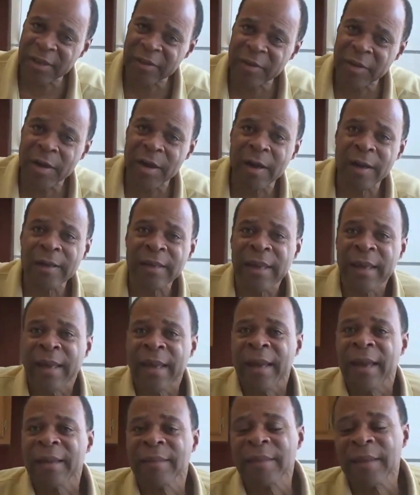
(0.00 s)
dog.
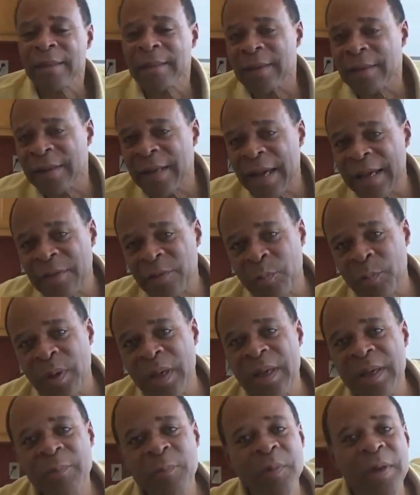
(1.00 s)
And then the next
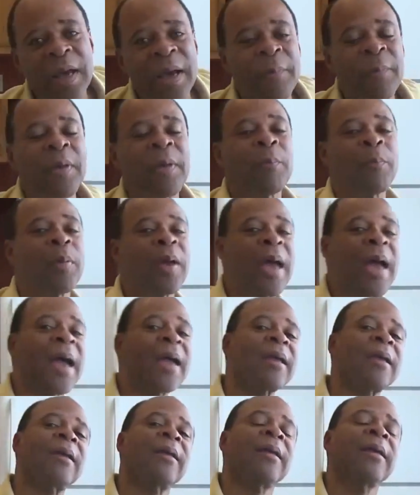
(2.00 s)
week when I went
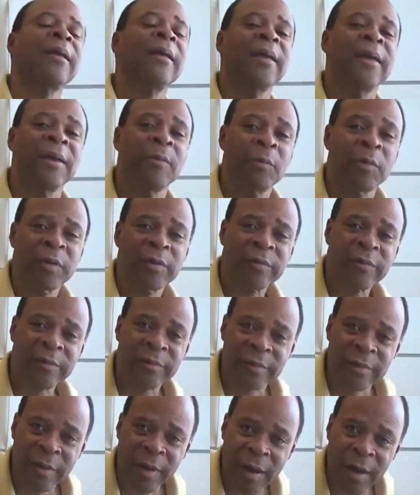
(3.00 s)
back, it was
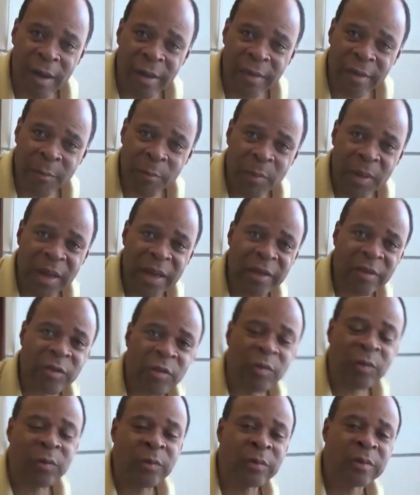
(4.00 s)
on the
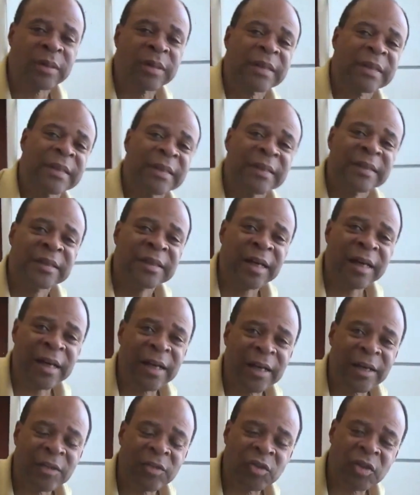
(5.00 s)
menu,
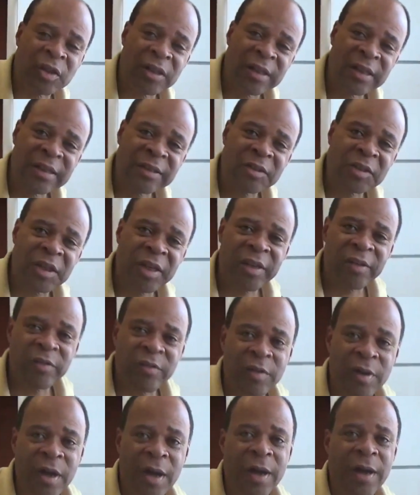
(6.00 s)
chili cheese
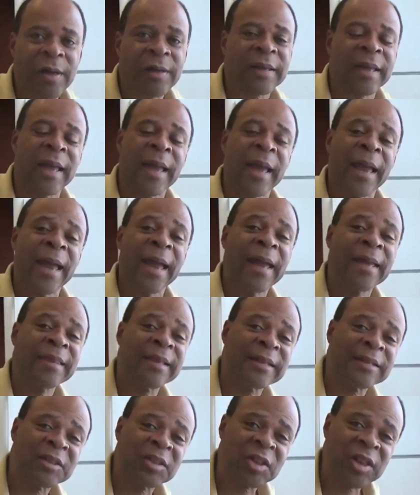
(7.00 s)
dog, and
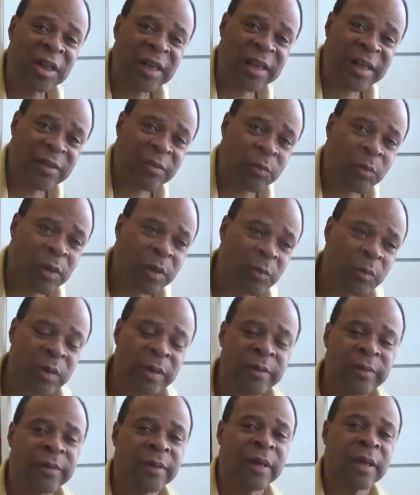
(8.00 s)
the cheese one
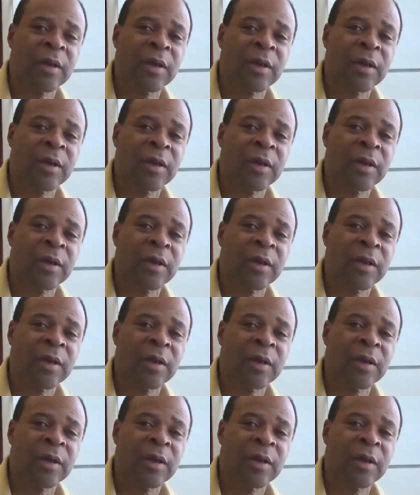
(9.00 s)
was